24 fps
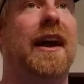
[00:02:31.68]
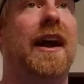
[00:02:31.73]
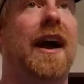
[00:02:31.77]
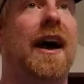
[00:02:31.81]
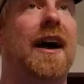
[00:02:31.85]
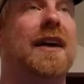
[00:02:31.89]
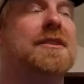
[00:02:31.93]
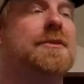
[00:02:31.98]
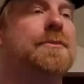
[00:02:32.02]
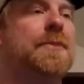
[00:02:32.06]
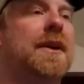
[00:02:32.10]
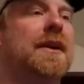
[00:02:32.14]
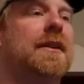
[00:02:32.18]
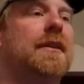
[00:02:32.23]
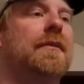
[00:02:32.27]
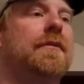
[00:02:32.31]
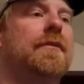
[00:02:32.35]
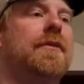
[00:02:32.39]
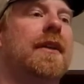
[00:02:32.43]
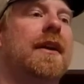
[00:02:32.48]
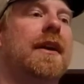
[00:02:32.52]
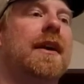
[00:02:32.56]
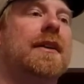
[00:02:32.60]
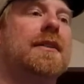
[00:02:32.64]
aspect of
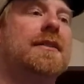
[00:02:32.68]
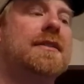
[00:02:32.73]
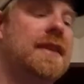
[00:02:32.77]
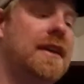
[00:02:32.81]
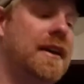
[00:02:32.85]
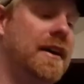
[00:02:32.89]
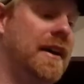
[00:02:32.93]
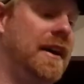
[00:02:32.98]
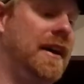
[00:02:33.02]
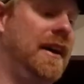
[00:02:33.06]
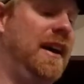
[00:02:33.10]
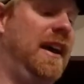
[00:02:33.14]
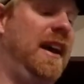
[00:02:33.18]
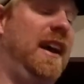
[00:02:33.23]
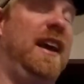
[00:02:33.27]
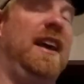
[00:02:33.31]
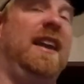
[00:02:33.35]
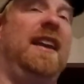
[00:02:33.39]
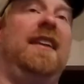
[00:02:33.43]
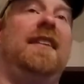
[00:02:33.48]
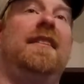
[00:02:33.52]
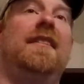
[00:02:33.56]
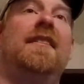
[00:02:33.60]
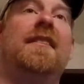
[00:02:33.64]
things. And
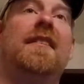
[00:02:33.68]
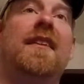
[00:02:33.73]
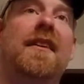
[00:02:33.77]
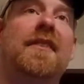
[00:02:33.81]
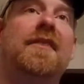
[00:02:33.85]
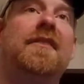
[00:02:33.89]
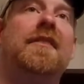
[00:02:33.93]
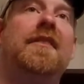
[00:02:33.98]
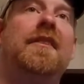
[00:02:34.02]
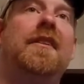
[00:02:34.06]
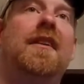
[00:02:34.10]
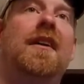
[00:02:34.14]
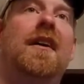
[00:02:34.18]
another